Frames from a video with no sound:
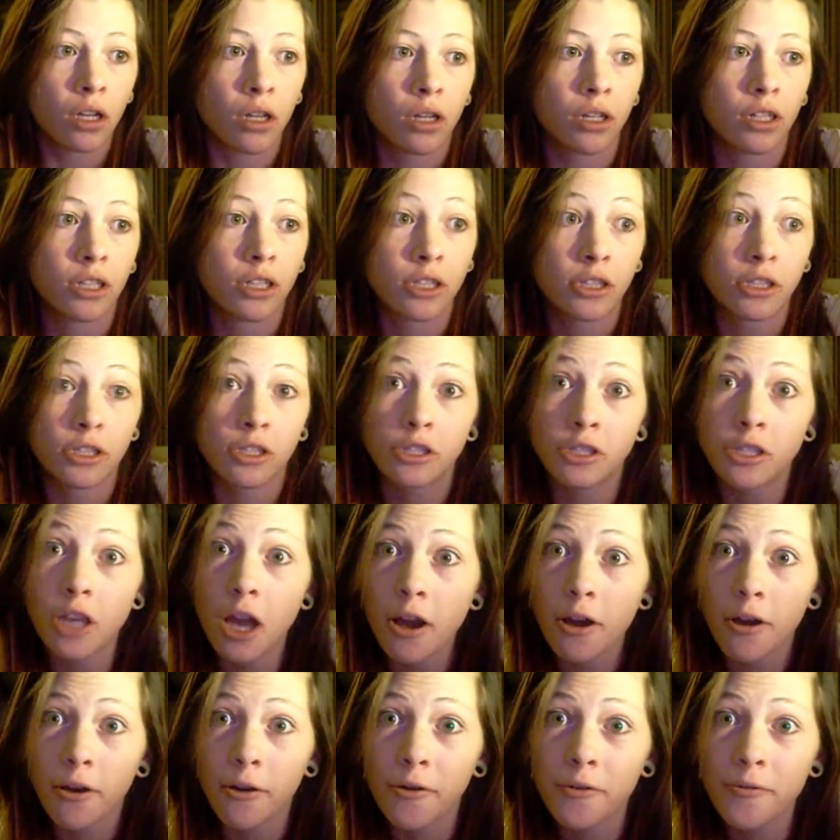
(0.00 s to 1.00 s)

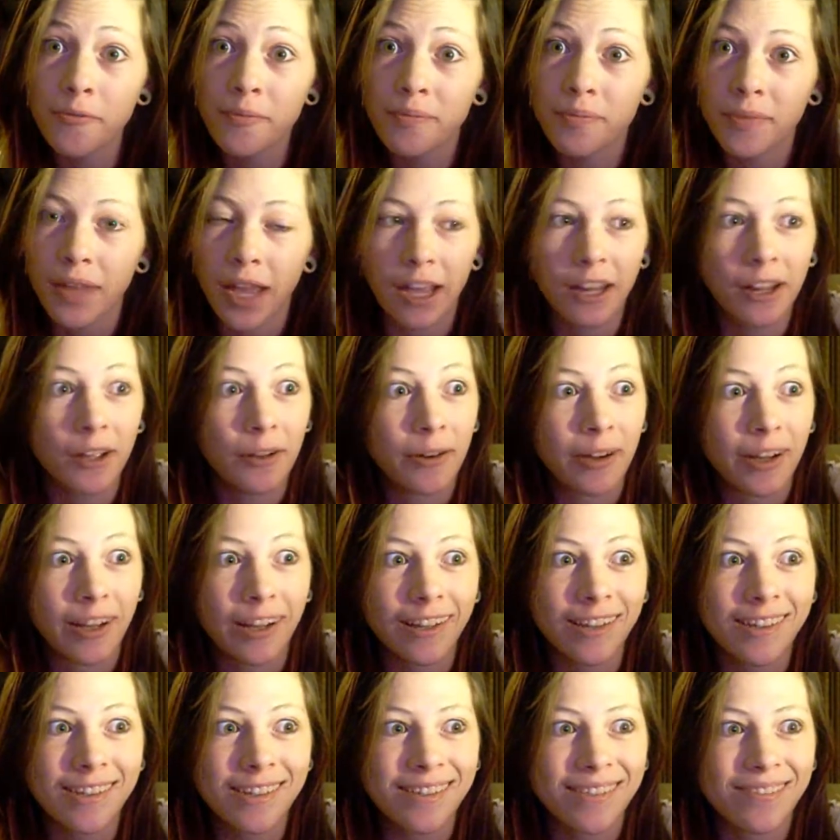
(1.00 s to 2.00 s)
So,
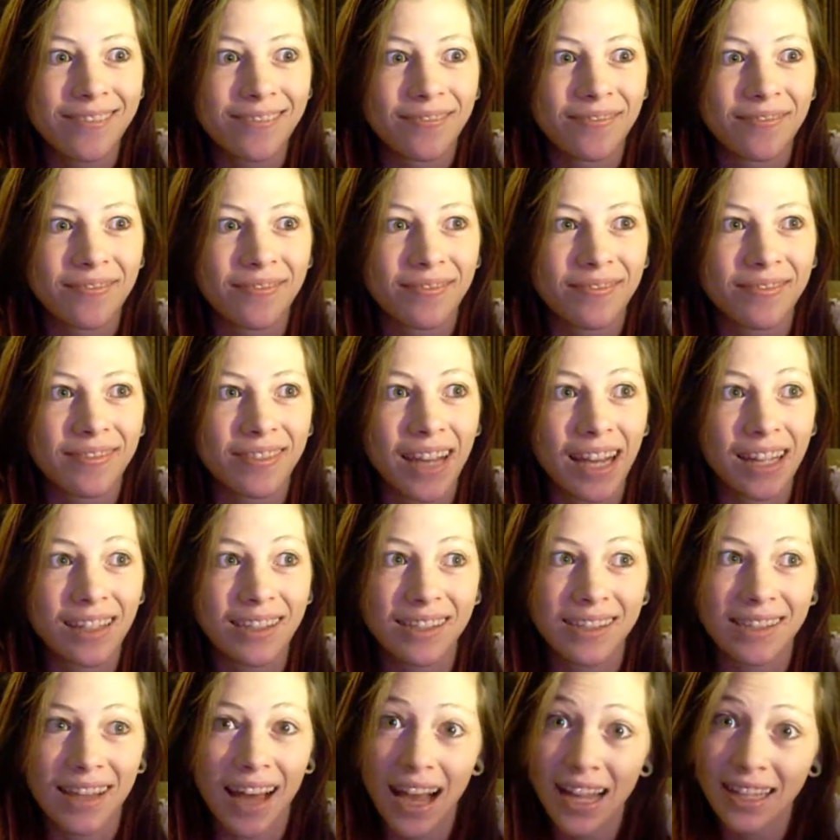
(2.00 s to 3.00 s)
anyways,
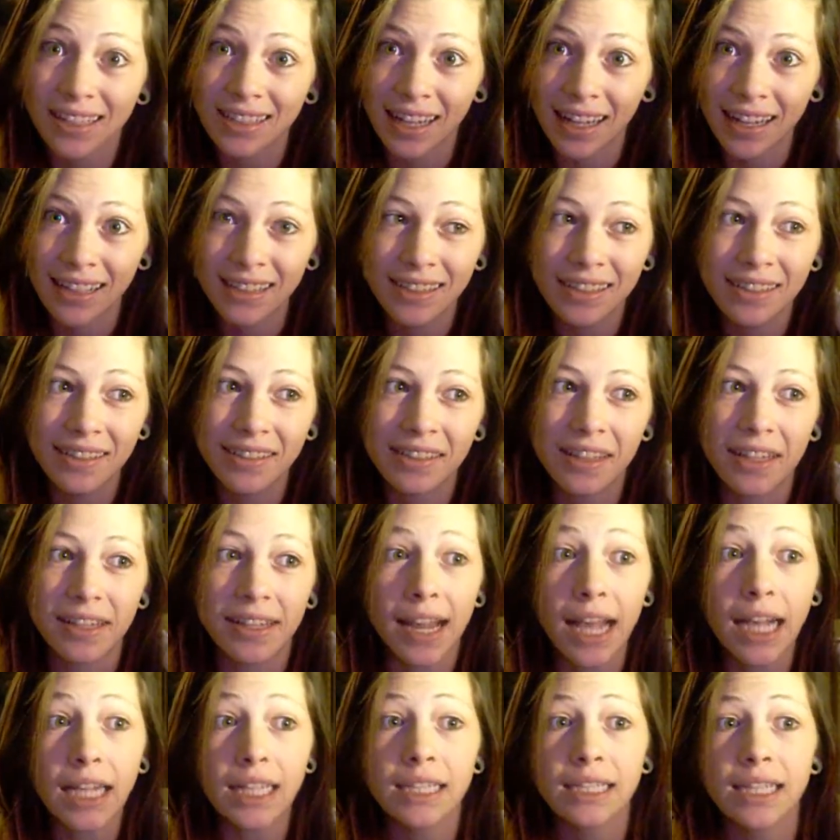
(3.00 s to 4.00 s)
that's that test. The
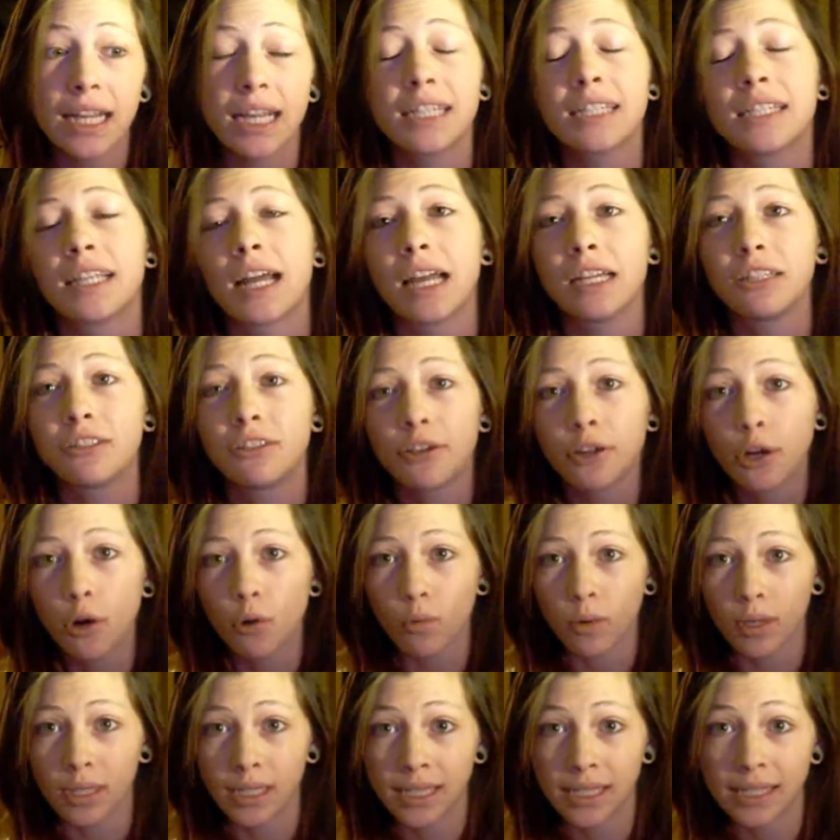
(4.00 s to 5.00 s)
next test I
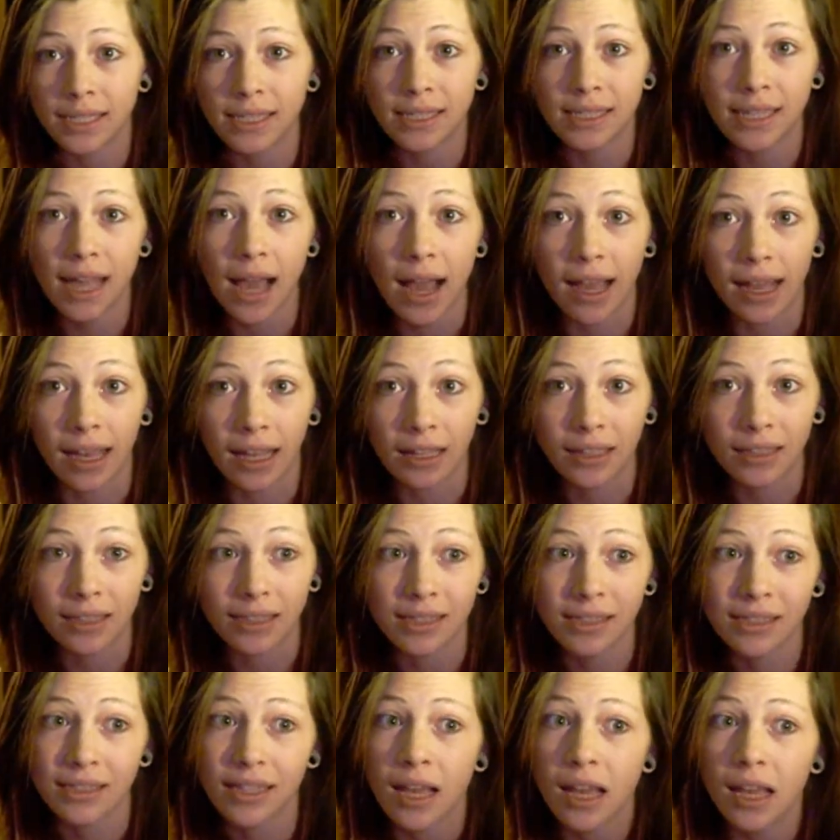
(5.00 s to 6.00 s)
took was
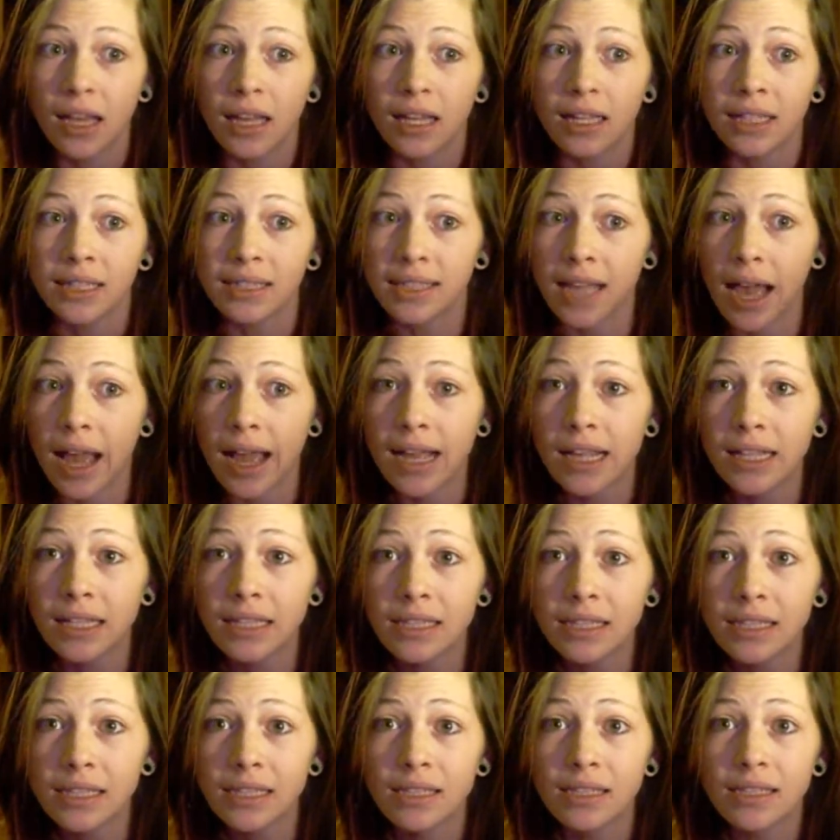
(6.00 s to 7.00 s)
science.
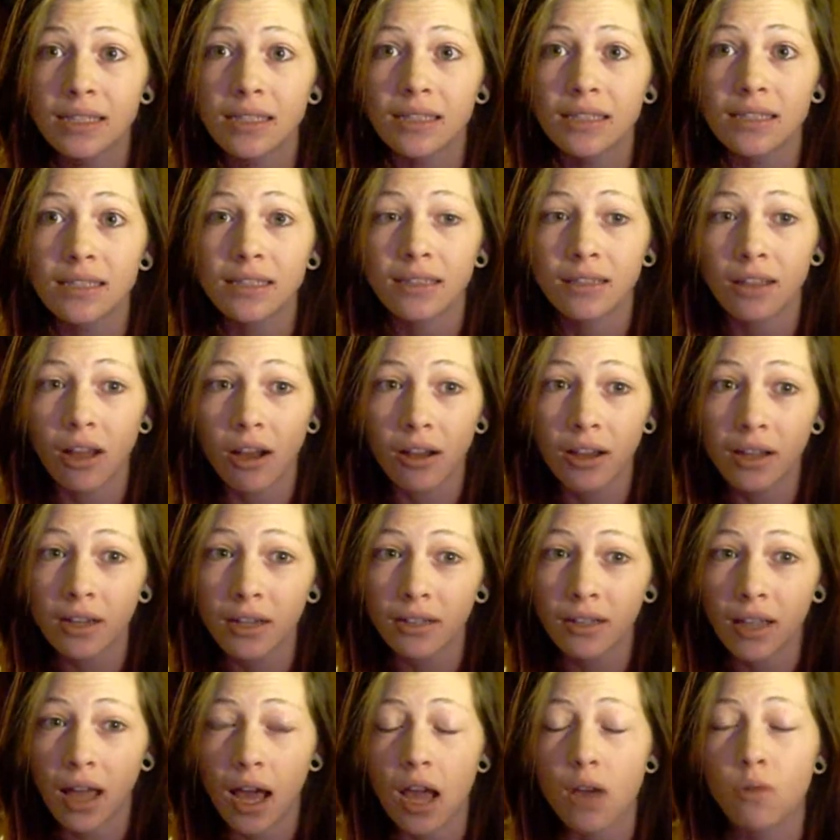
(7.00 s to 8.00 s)
Science, not
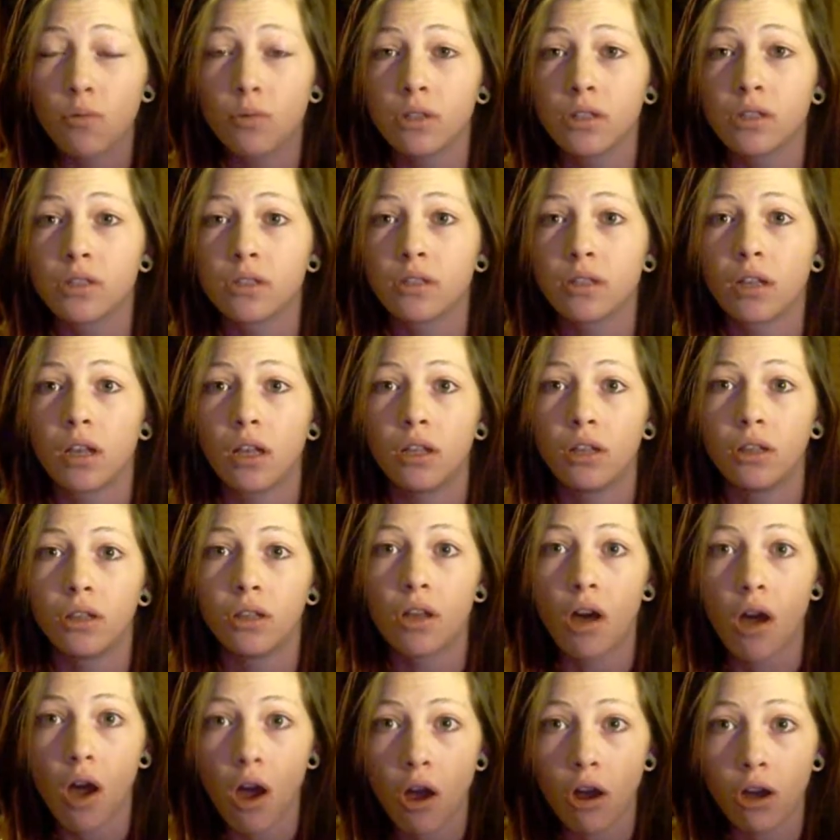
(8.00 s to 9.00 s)
gonna lie, was a
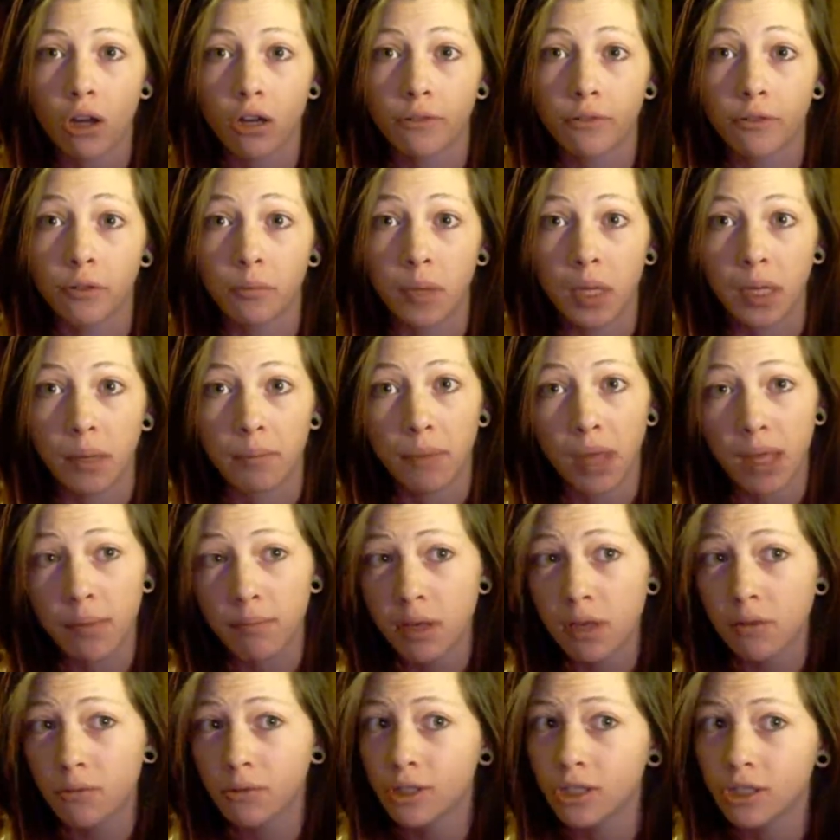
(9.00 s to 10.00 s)
lot harder for me.
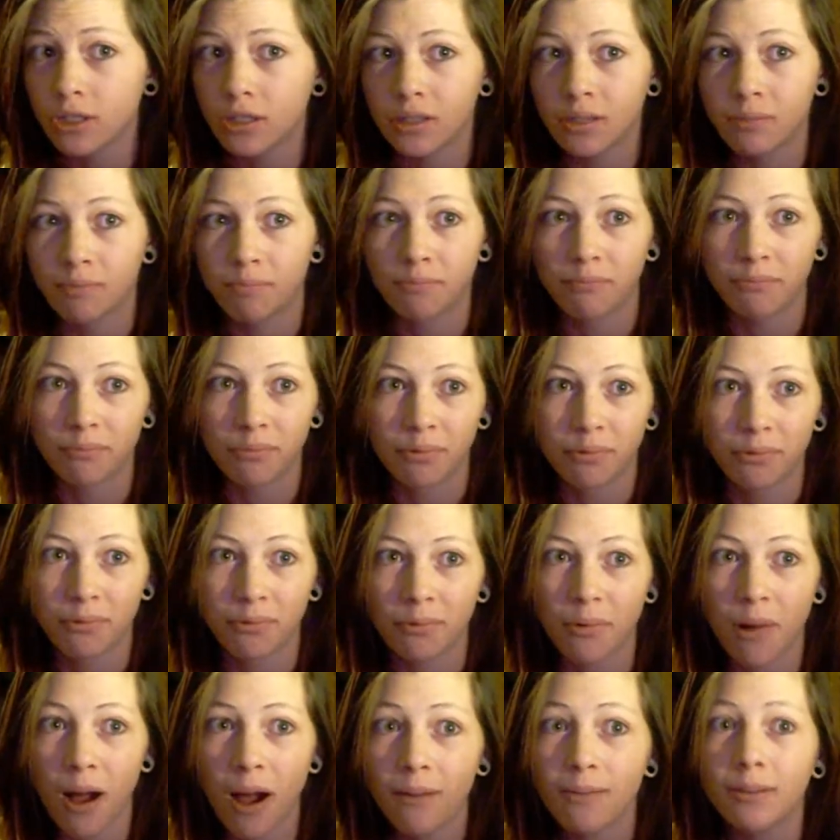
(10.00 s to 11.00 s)
Maybe it was
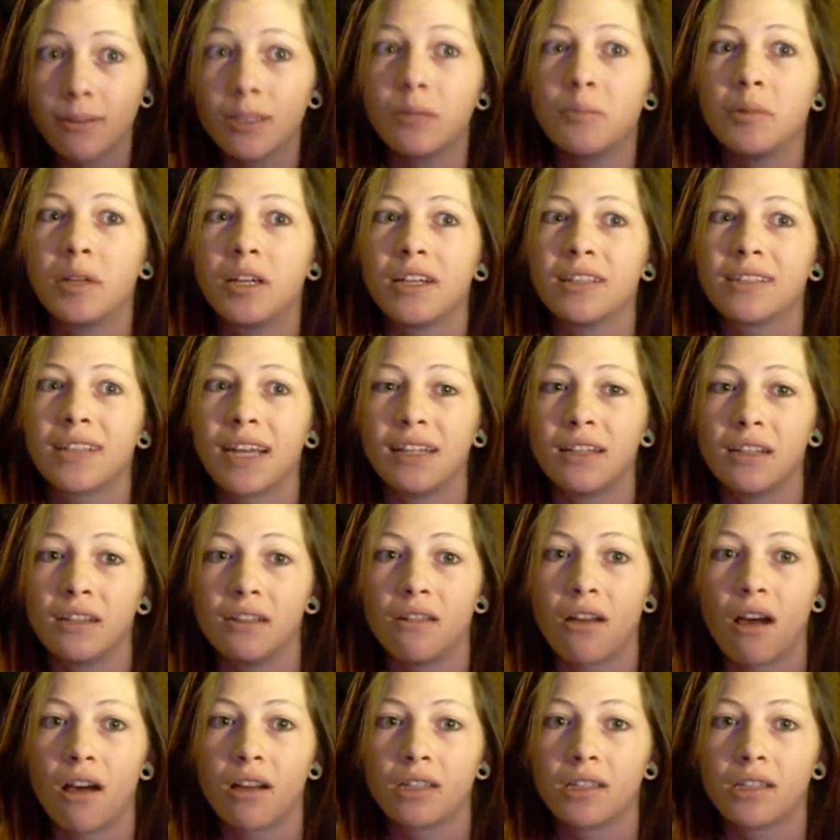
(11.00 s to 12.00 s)
probably because I did not